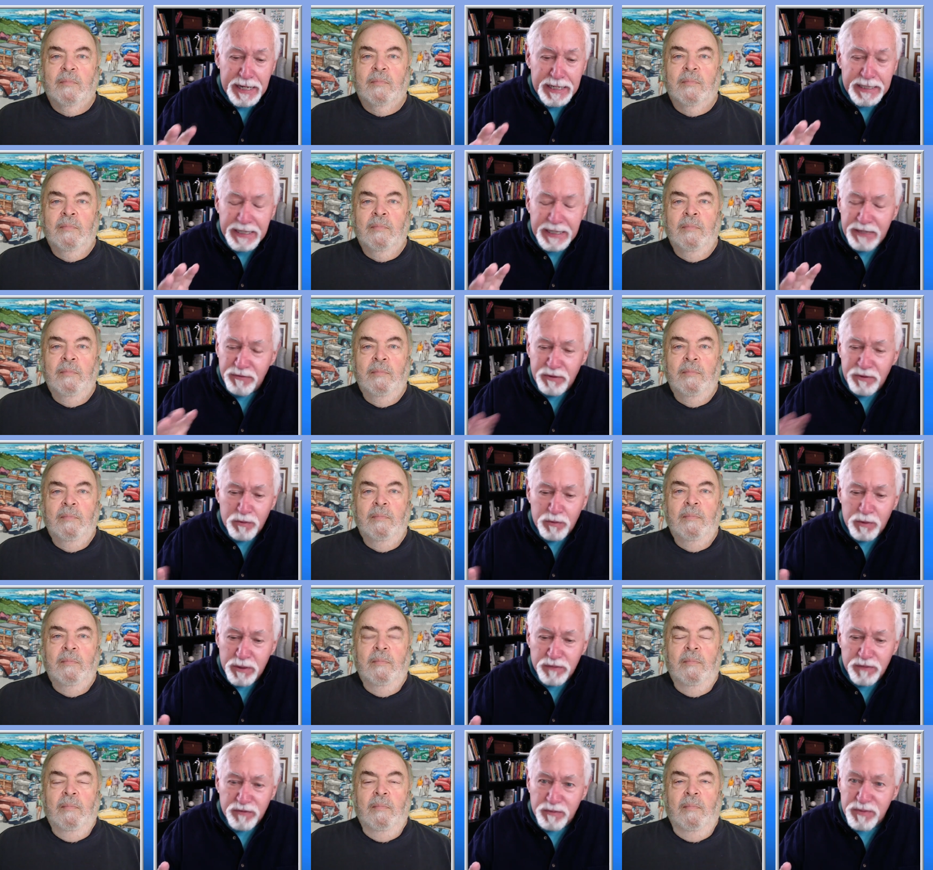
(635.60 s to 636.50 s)
Speaker 1: and every
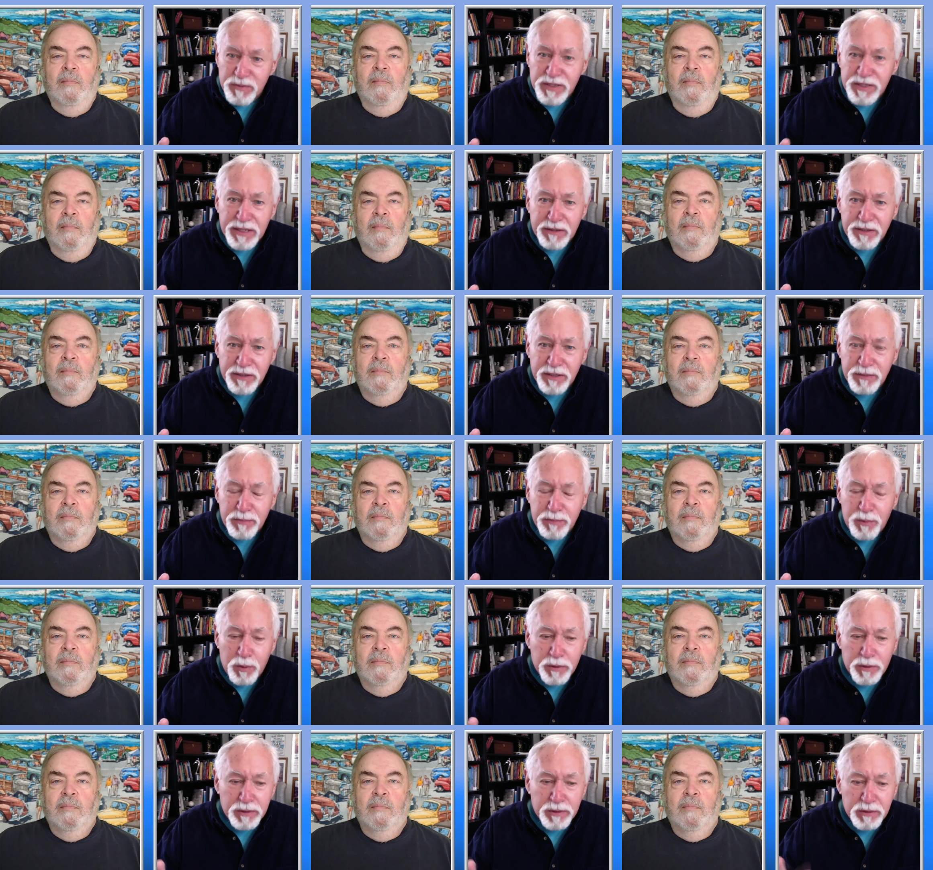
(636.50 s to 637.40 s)
one of them sounded
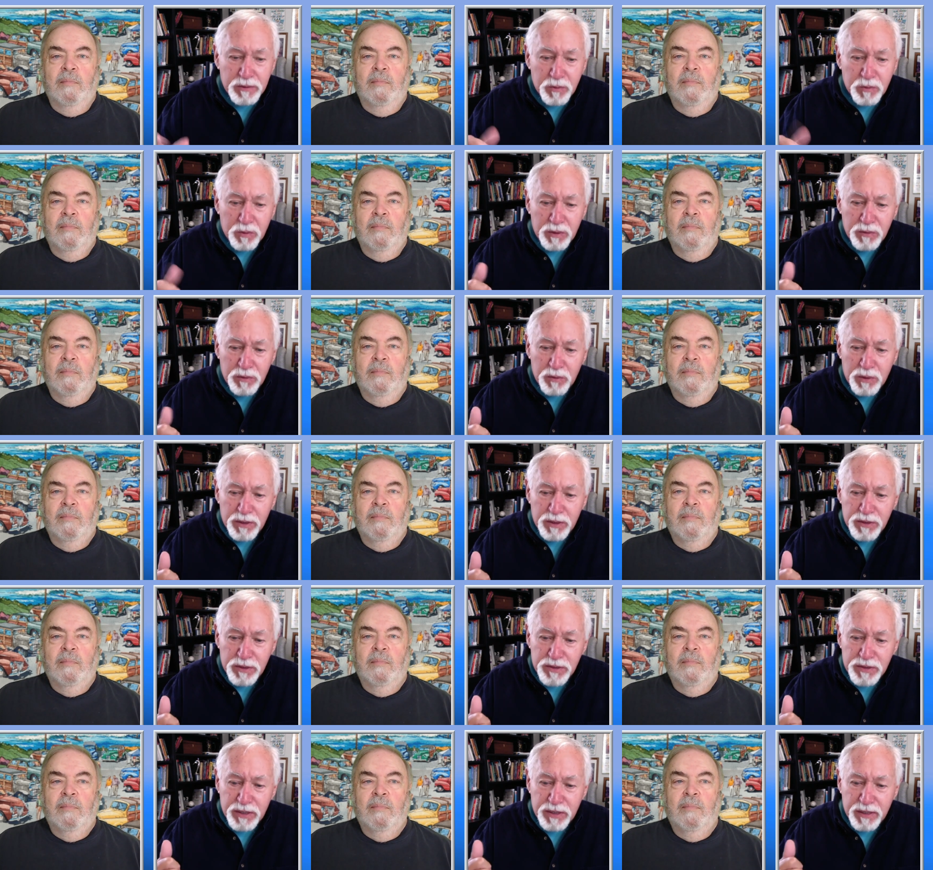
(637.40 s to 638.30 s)
important. One
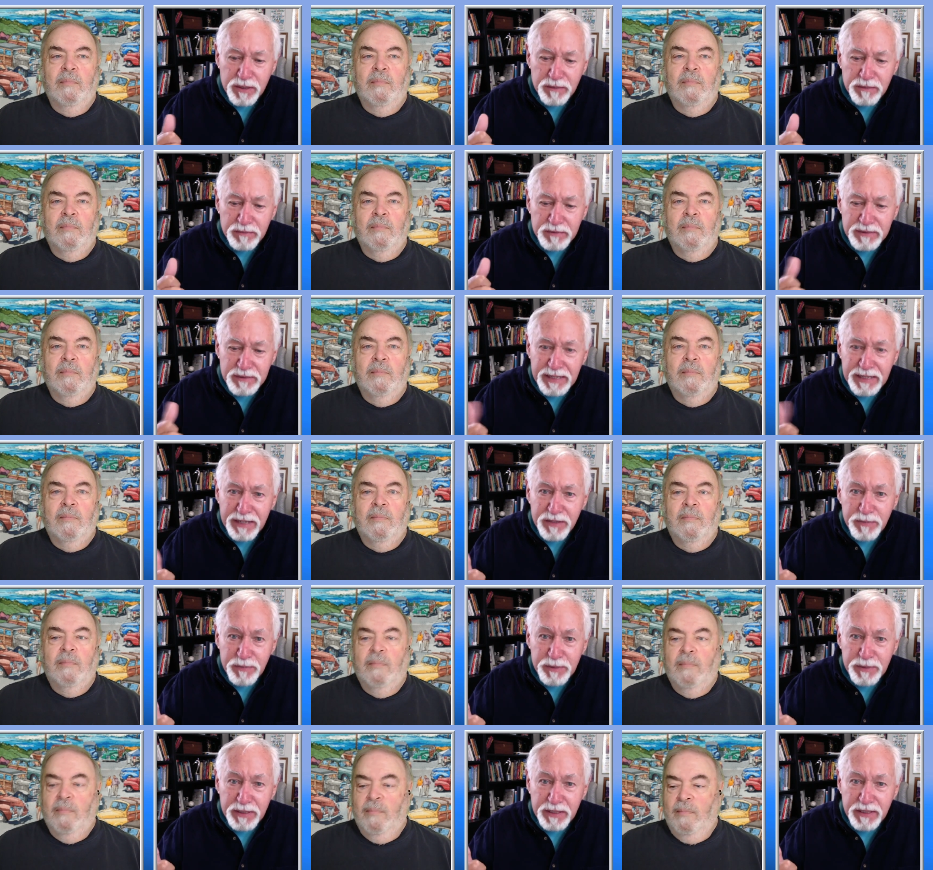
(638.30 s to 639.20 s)
was uh,
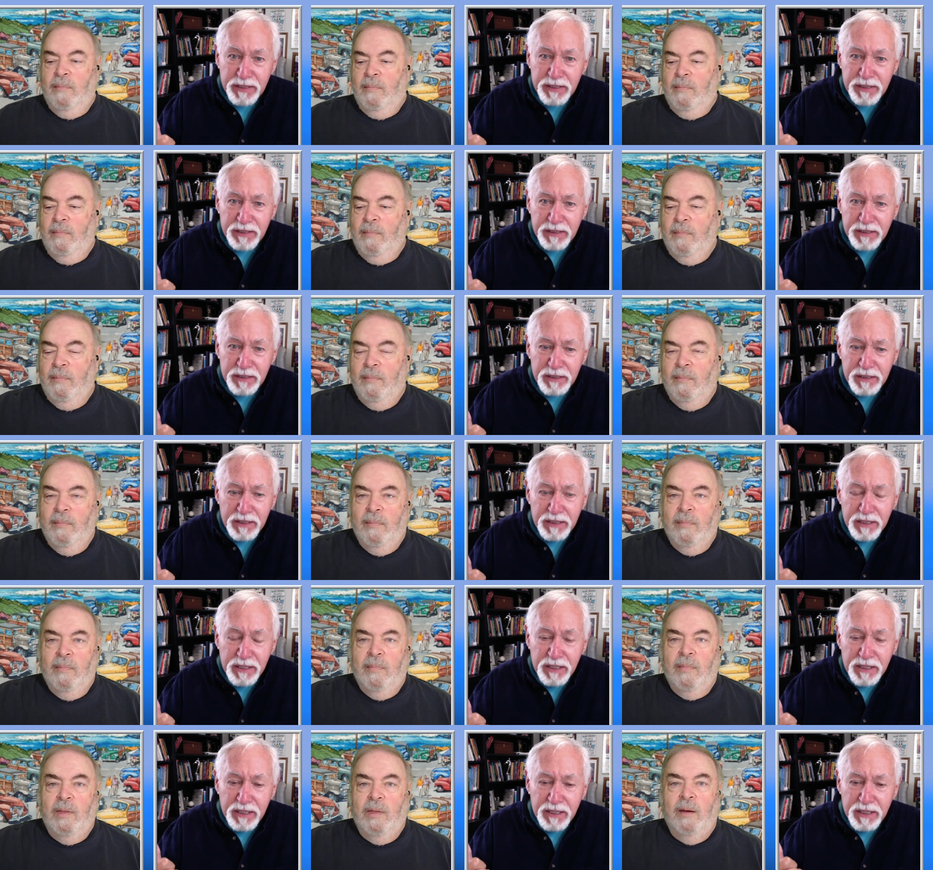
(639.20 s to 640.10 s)
tax planning.
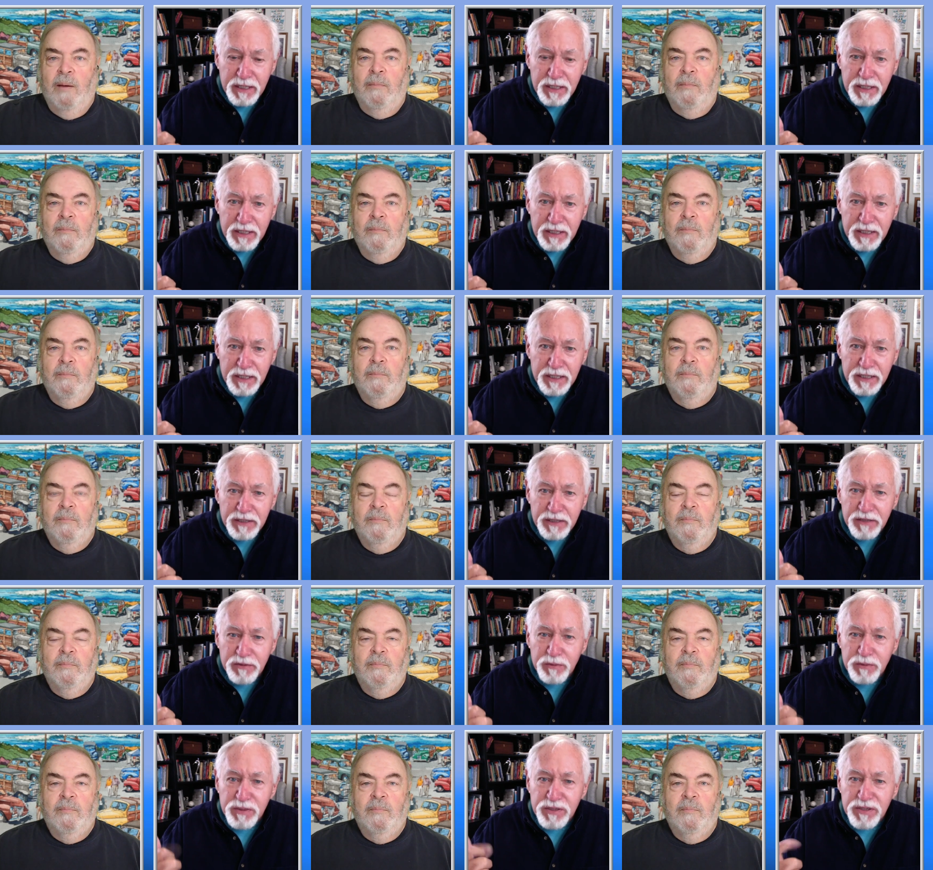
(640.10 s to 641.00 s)
Yeah. Uh,
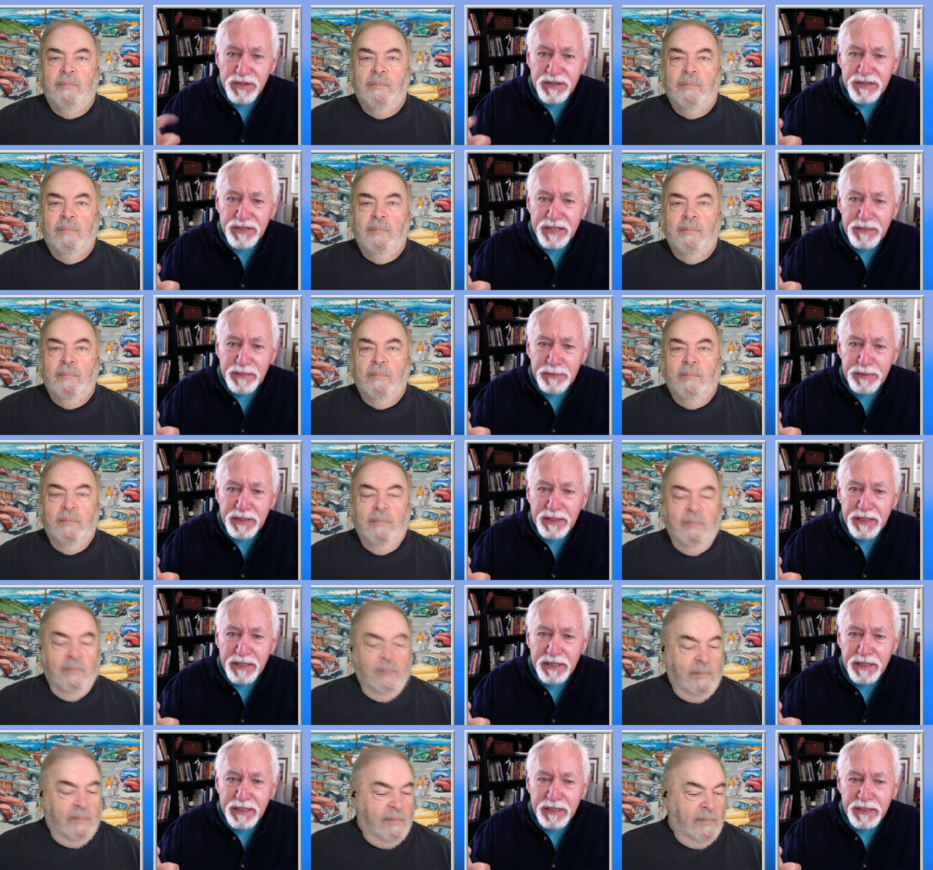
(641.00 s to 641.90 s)
another was estate
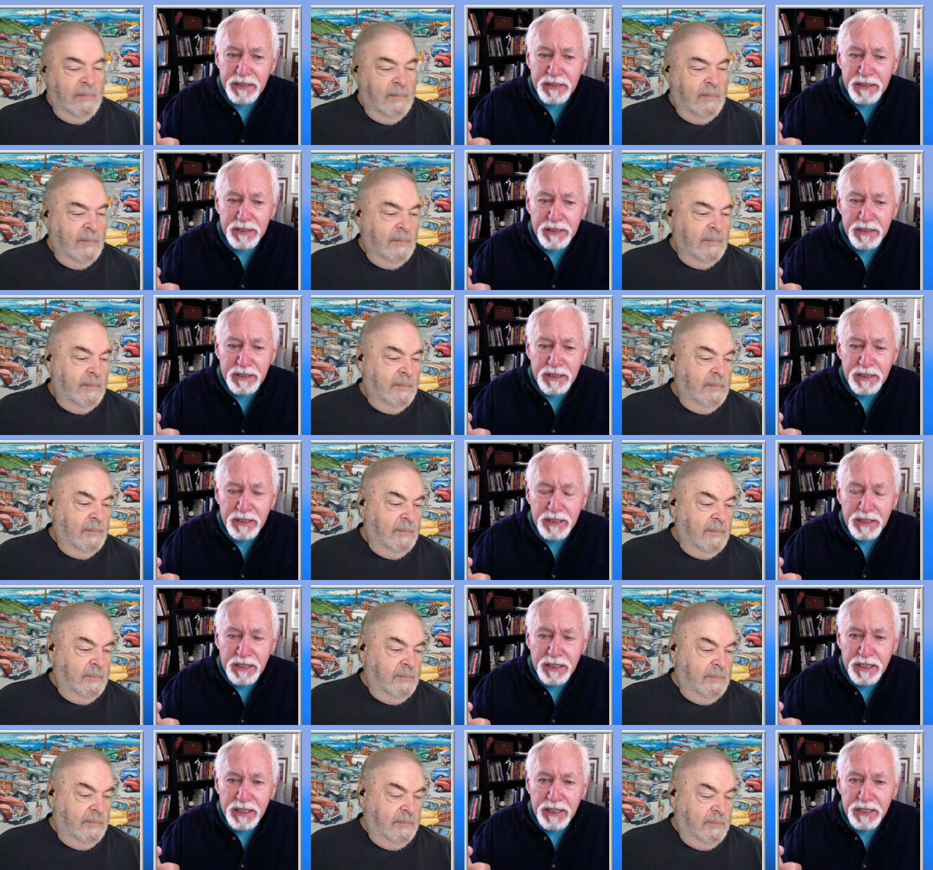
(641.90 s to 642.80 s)
planning.
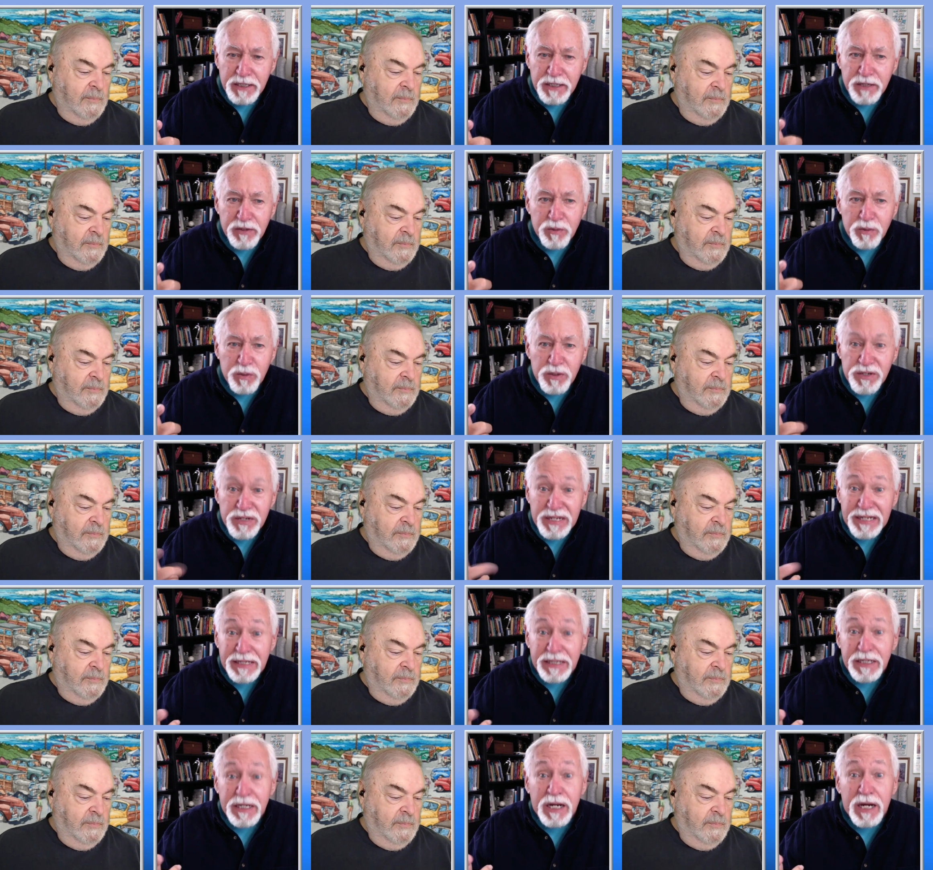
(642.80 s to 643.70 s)
Another was
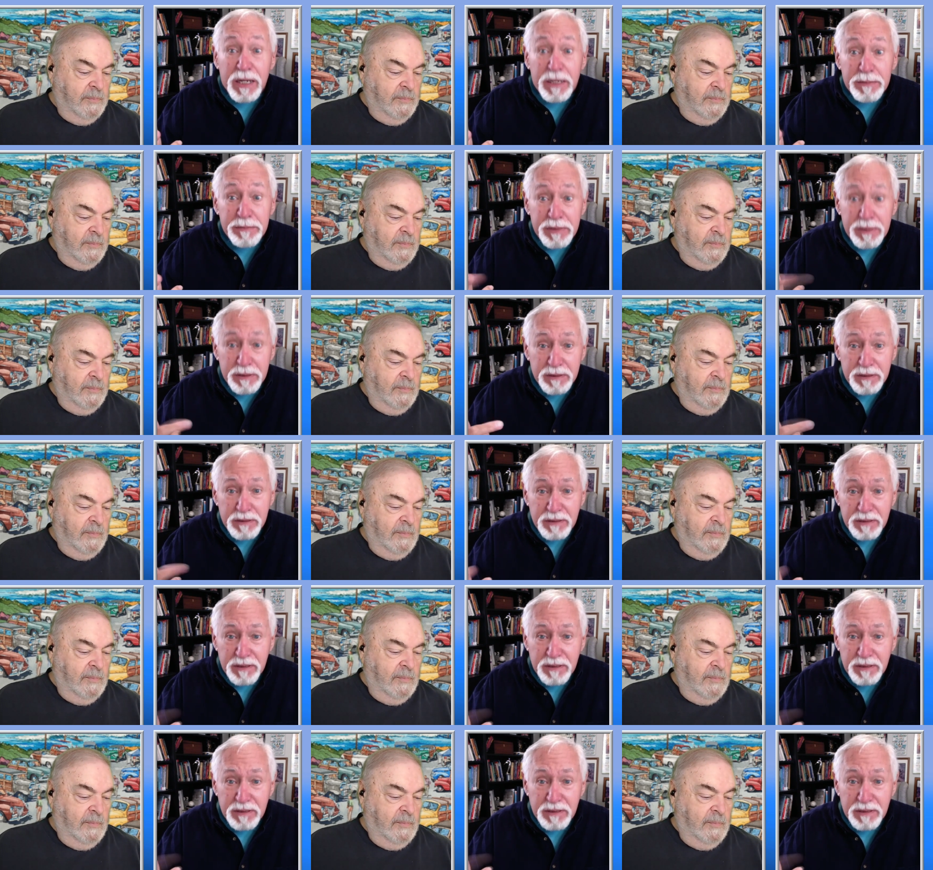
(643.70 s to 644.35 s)
income.